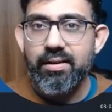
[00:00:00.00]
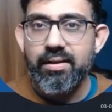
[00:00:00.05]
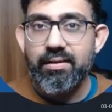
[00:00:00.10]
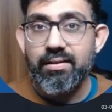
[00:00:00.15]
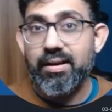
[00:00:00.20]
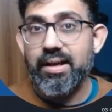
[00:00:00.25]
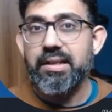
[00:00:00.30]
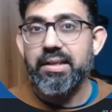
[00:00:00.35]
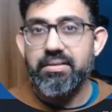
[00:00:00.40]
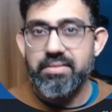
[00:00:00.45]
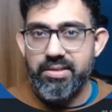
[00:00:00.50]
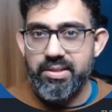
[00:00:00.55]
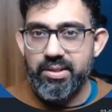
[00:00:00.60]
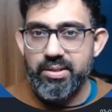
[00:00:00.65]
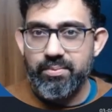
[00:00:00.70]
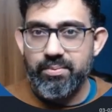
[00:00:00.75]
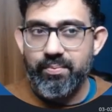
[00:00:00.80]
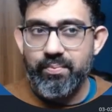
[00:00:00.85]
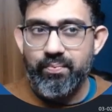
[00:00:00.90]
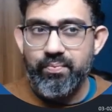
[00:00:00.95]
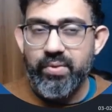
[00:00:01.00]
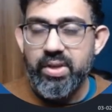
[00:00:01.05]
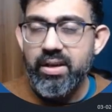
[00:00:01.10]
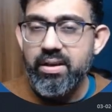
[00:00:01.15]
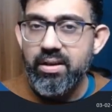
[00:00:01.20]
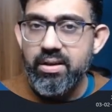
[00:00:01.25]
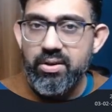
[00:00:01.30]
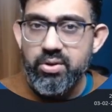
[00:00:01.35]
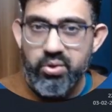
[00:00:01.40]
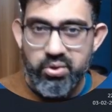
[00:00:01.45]
Colors.
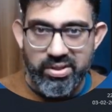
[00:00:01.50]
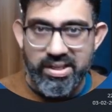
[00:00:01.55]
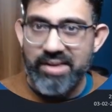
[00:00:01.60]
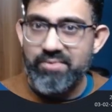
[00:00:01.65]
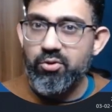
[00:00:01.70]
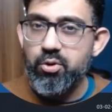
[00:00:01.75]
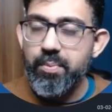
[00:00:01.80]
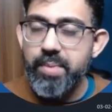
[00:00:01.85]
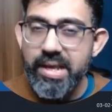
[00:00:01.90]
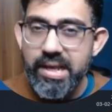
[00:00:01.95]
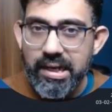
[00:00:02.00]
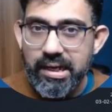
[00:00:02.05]
So that would be